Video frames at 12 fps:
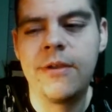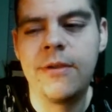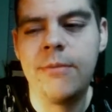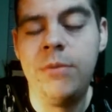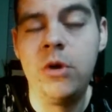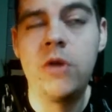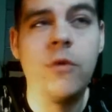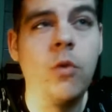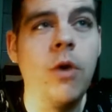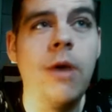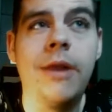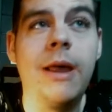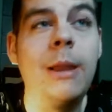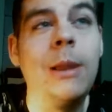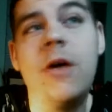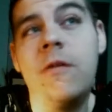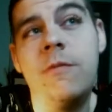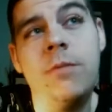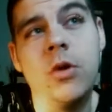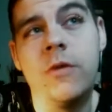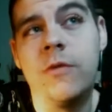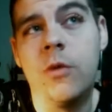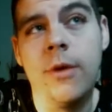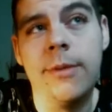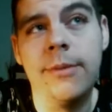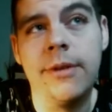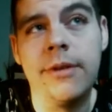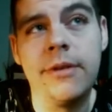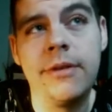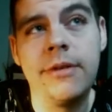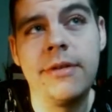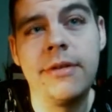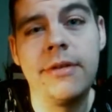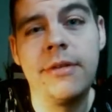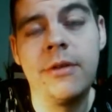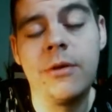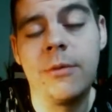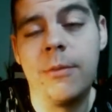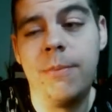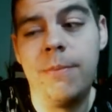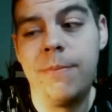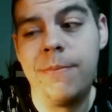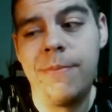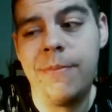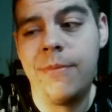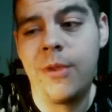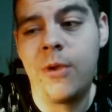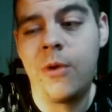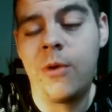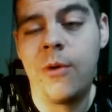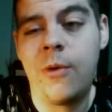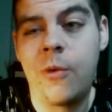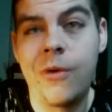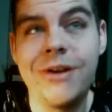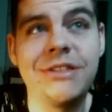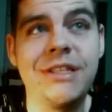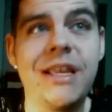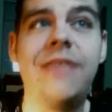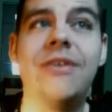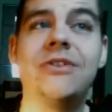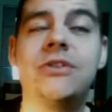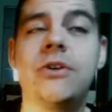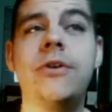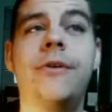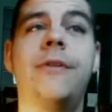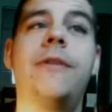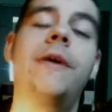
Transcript: beautiful women, I love beautiful women. They're the greatest thing on this earth.